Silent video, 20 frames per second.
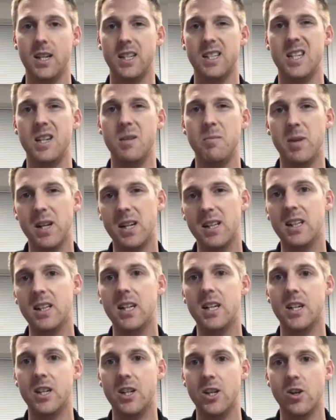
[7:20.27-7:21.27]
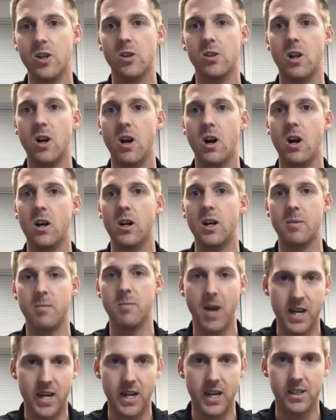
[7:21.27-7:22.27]
typically a year long. In
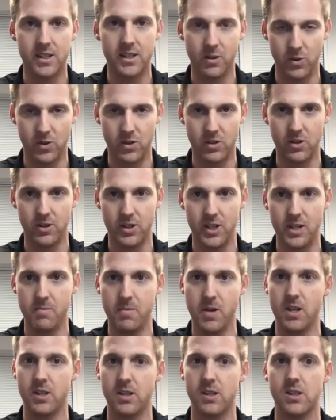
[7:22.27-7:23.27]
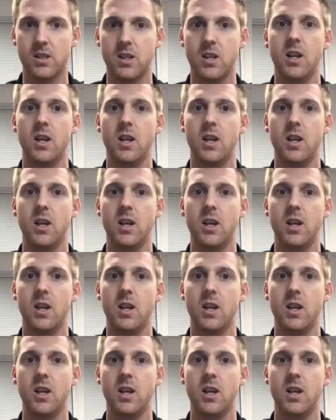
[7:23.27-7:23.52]
my case, it was 13 months.